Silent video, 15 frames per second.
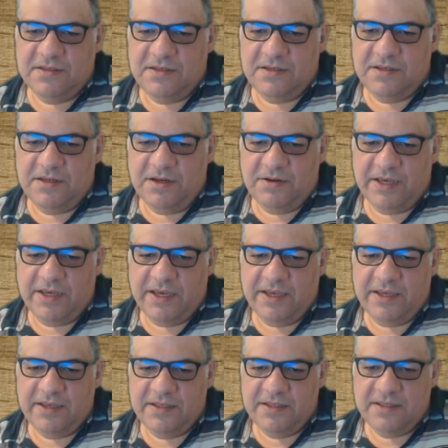Okay,
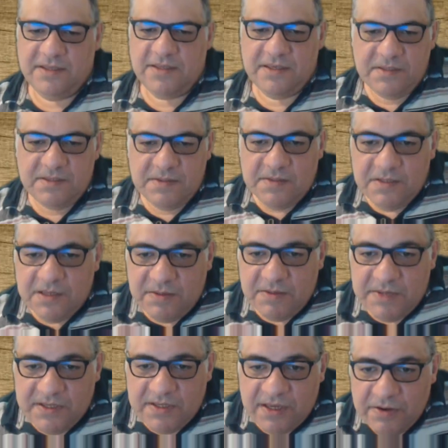he's going to
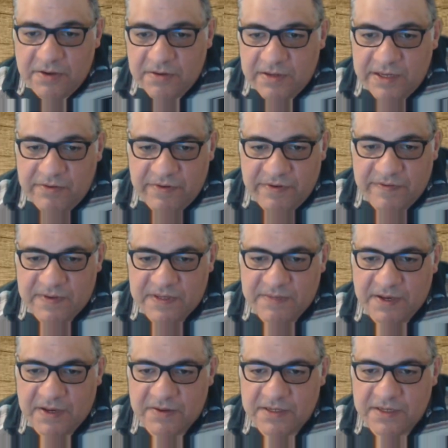be totally ruthless
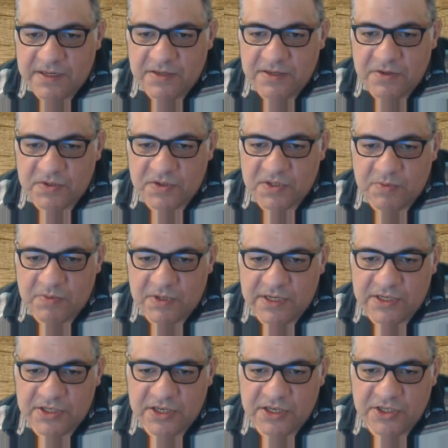about it. Not just one
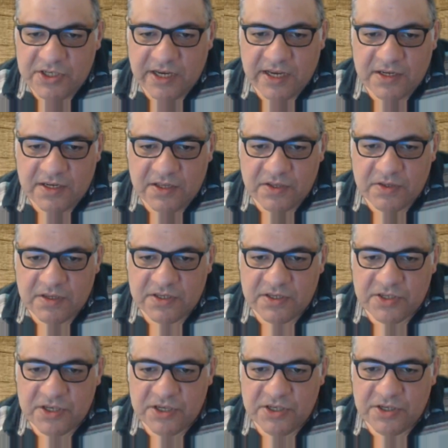exchange, getting another
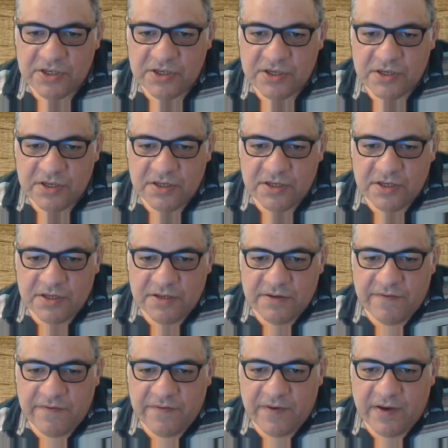exchange.
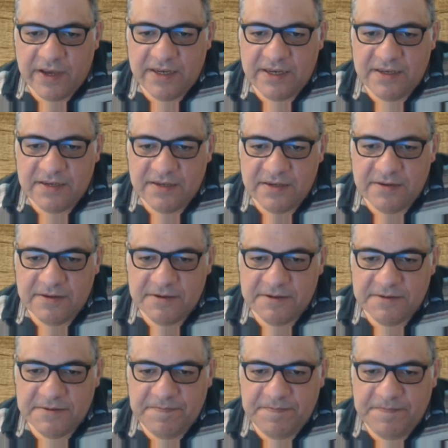Fine.
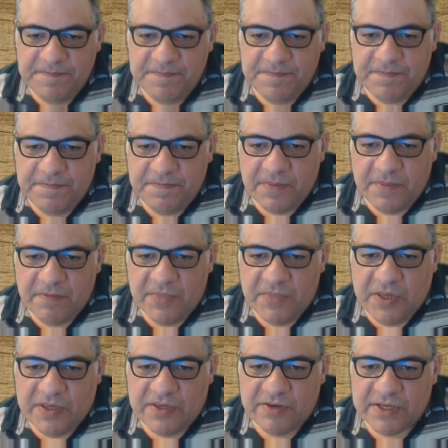
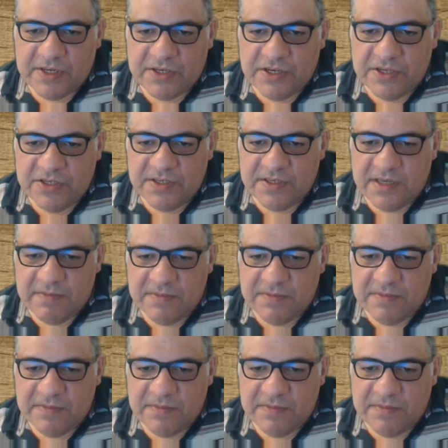Be 2 exchanges up.